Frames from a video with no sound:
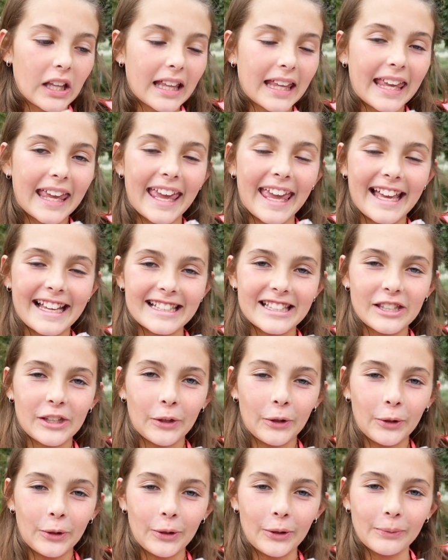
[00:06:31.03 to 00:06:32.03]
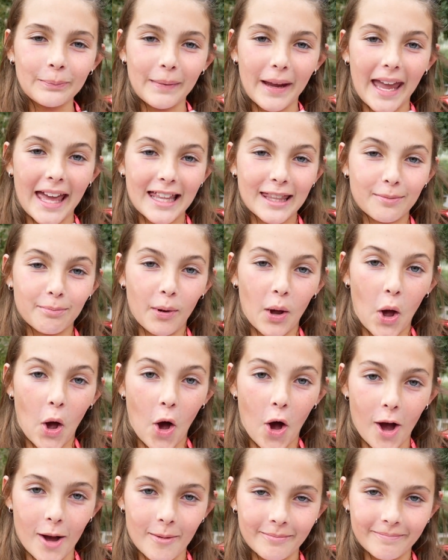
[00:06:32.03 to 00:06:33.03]
Bath
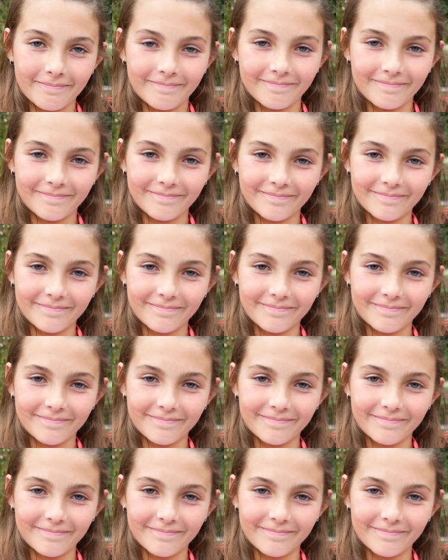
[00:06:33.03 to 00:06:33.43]
bomb.